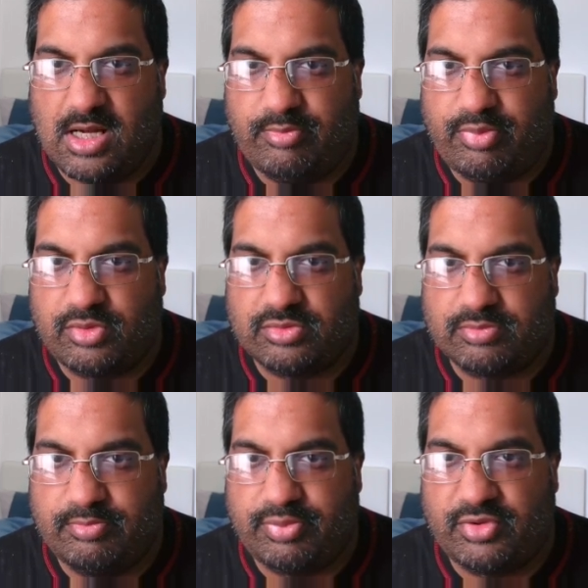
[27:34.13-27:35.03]
Born
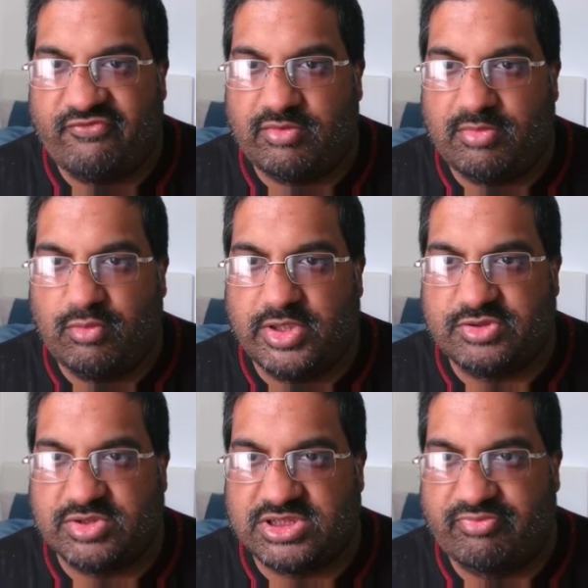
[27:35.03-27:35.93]
from a Wish
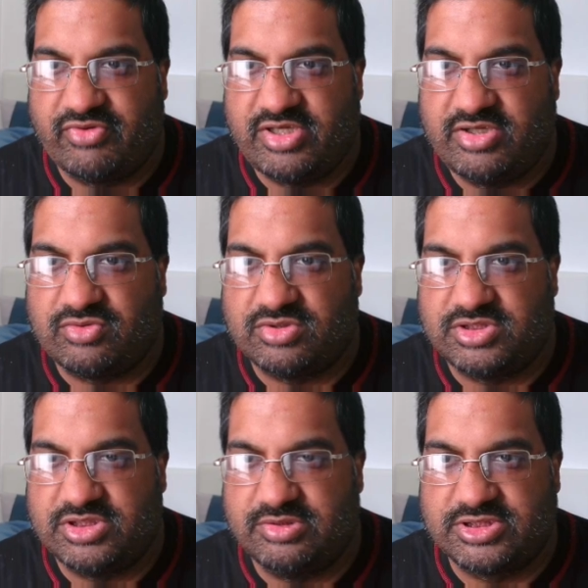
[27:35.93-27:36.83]
was a prequel
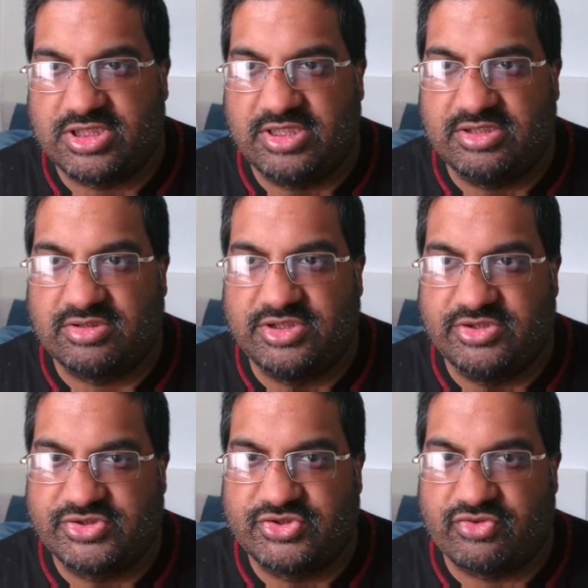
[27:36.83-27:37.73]
to Silent Hill
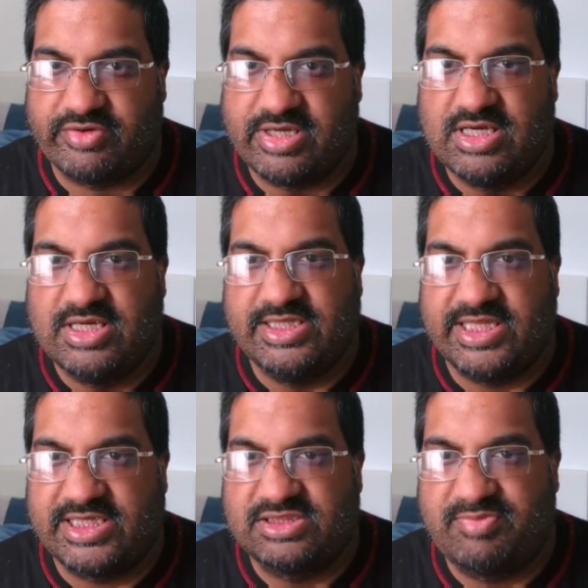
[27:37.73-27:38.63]
2's story. The
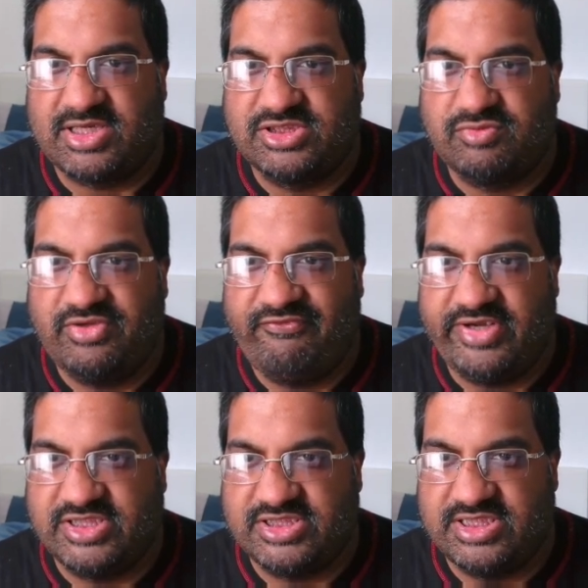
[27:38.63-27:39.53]
expansion was
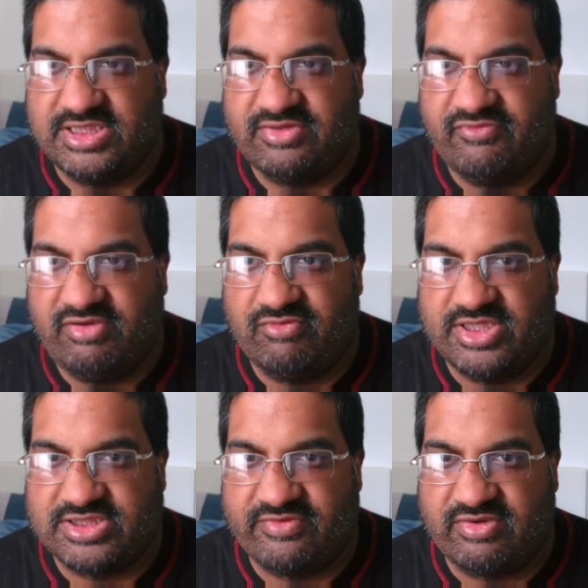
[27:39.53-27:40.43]
featured in the
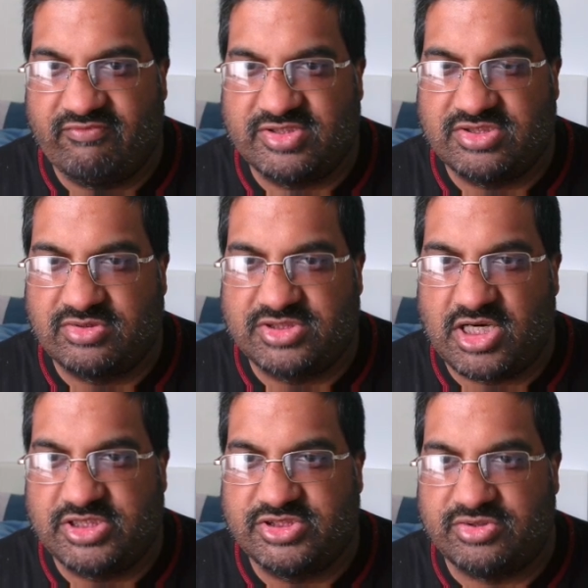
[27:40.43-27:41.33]
re-release of the original
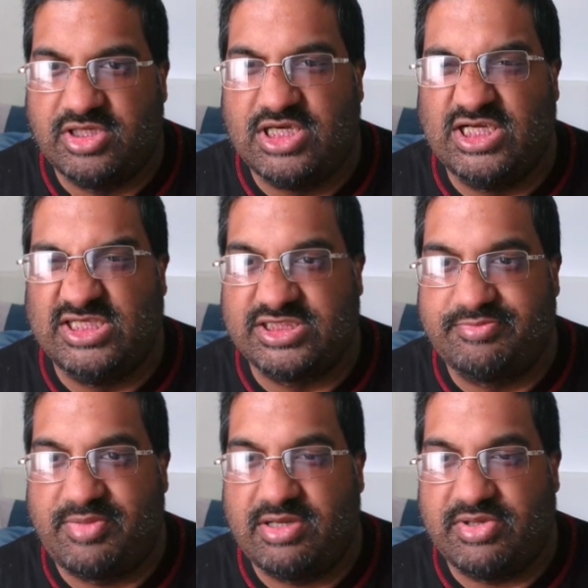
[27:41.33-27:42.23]
title,
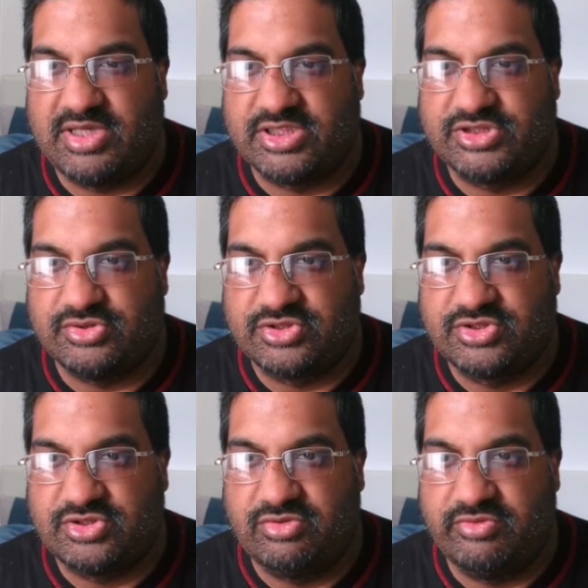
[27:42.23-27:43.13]
despite being a short
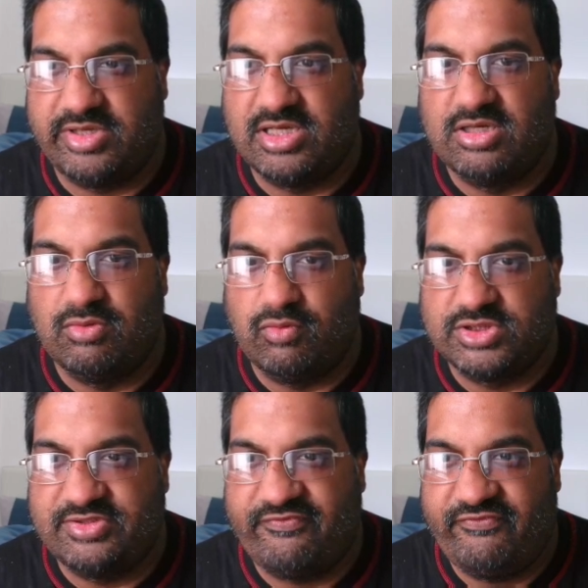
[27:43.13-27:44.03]
story,
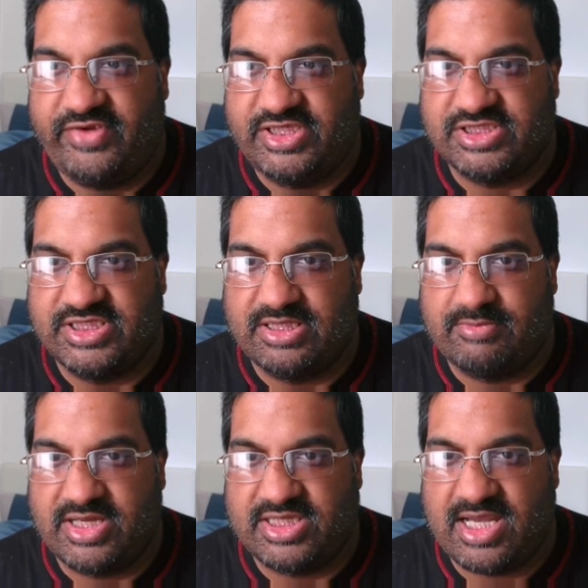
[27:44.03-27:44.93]
wasn't featured in the
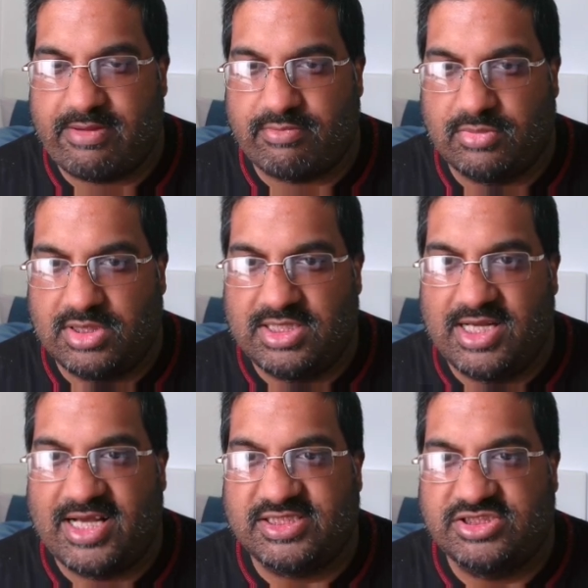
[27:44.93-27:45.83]
main game.
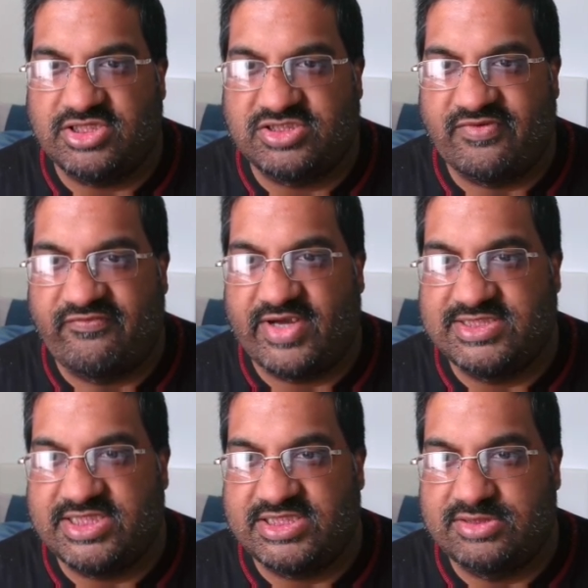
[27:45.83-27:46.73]
As such, fans
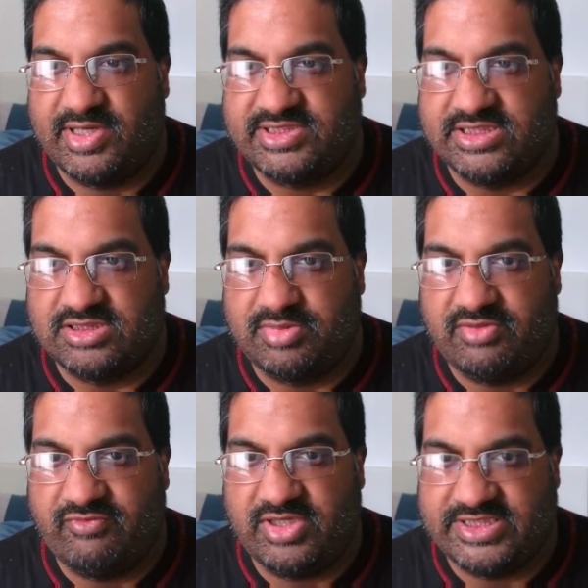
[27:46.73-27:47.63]
expect it to be
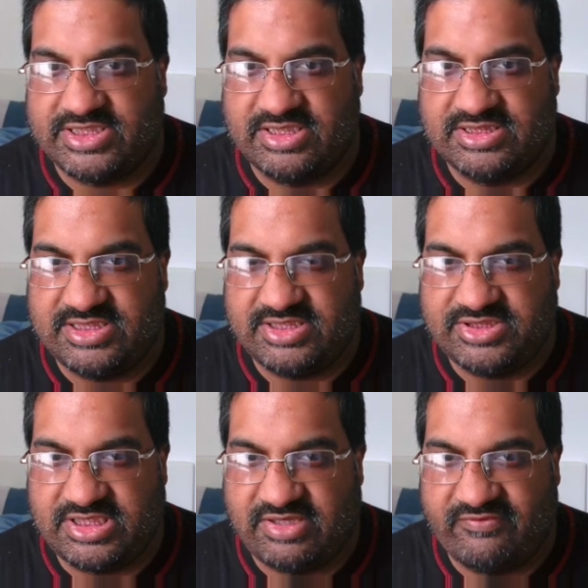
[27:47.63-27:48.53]
released in a
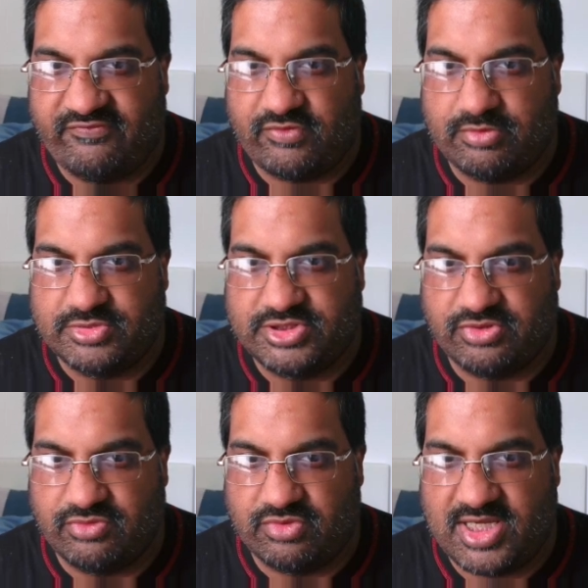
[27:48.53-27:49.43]
DLC form
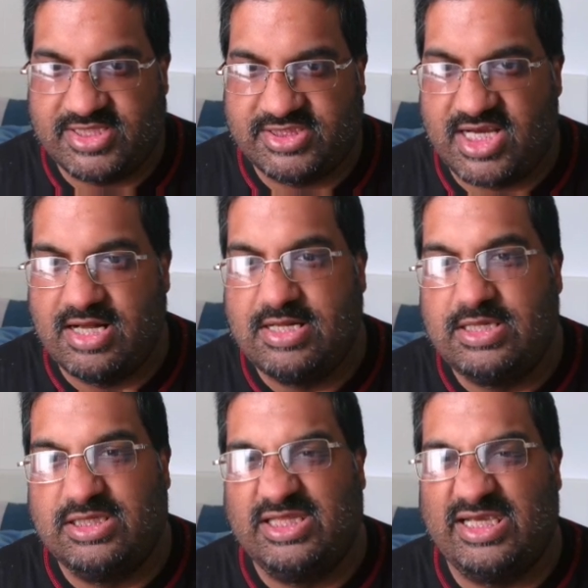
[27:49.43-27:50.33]
sooner or later.
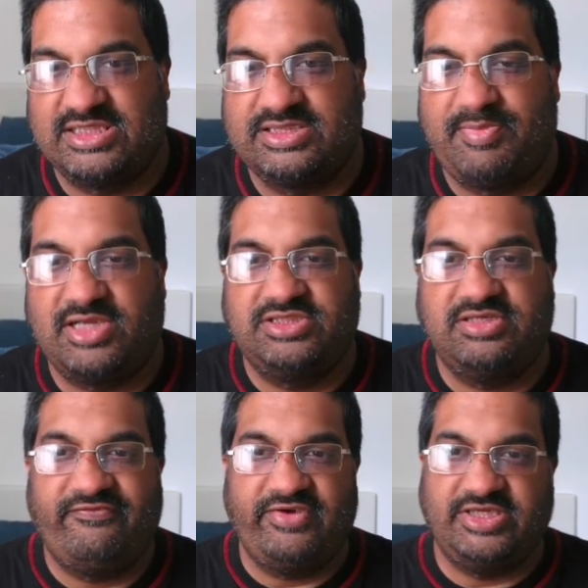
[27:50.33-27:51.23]
The expansion
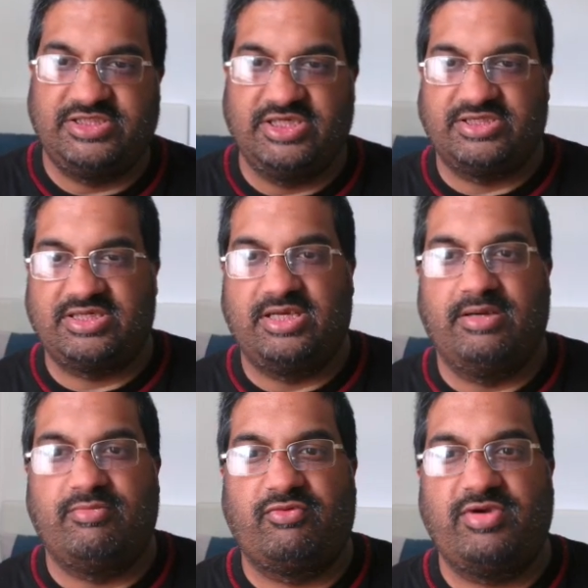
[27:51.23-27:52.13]
featured
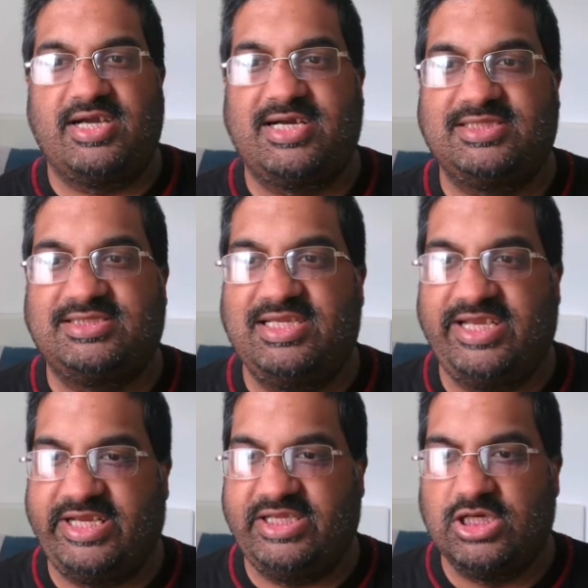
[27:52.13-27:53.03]
Maria as the
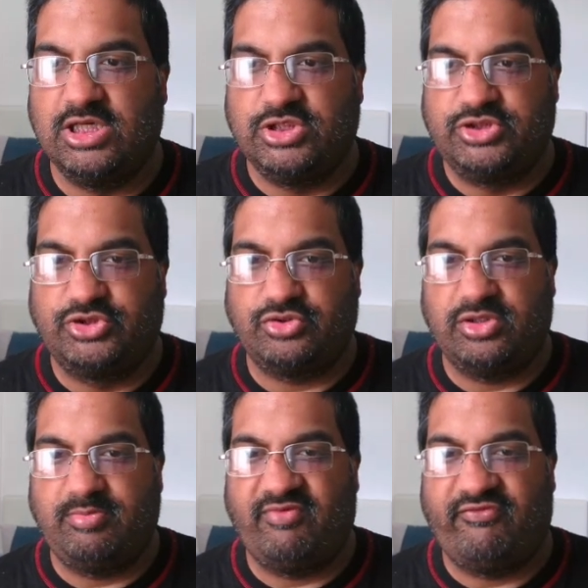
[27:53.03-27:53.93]
lead
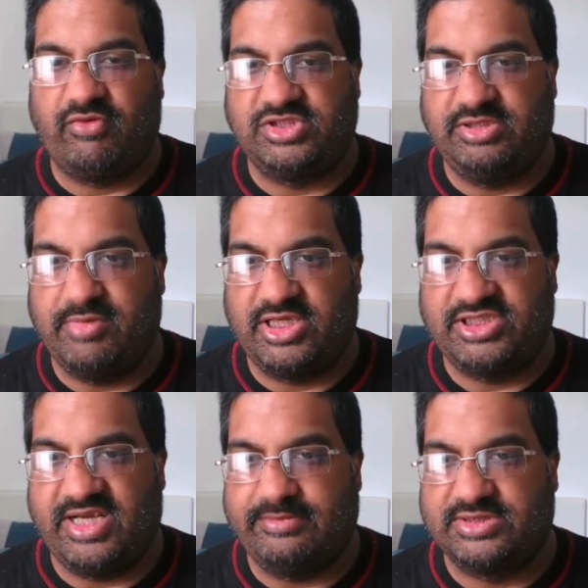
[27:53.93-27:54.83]
shortly before she met
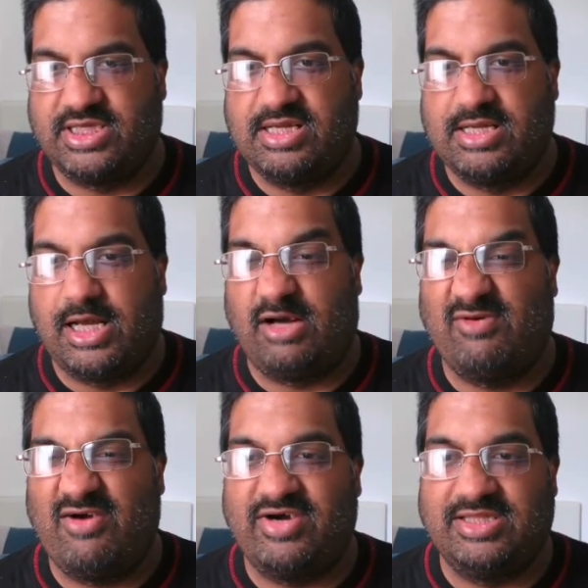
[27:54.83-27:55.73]
James.
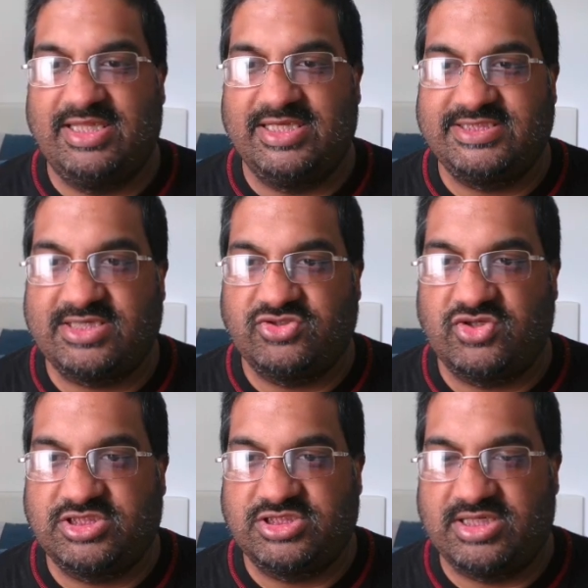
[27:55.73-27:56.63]
However, this
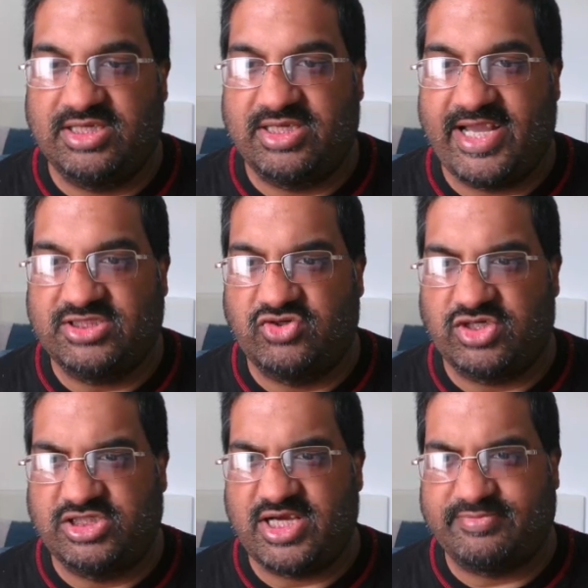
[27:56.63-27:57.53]
extra
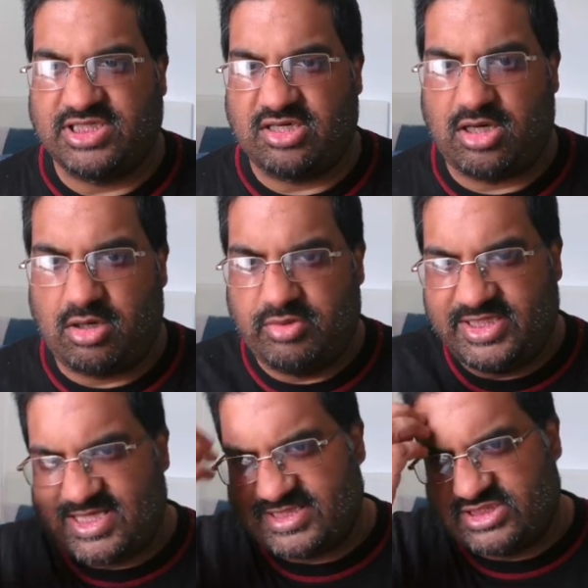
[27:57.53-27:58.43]
chapter only
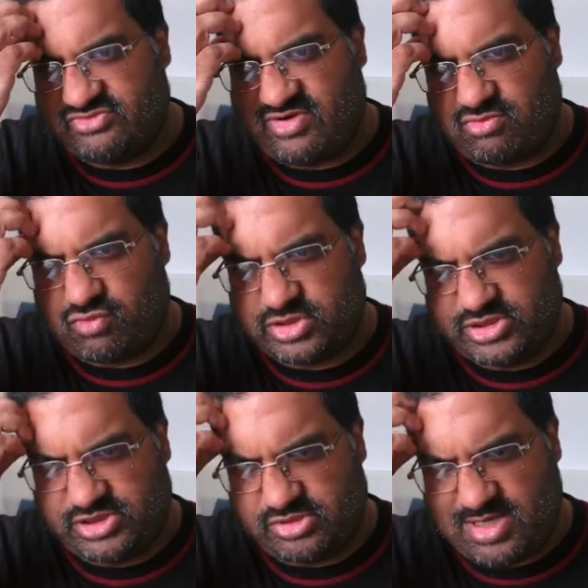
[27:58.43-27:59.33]
lasted around 1 to
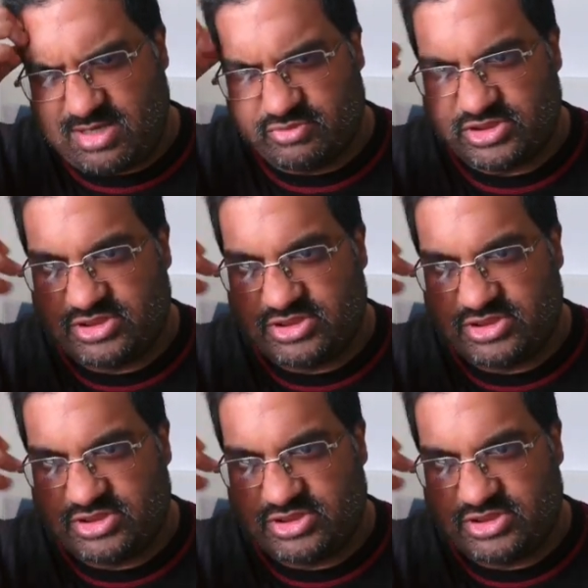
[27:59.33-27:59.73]
2 hours,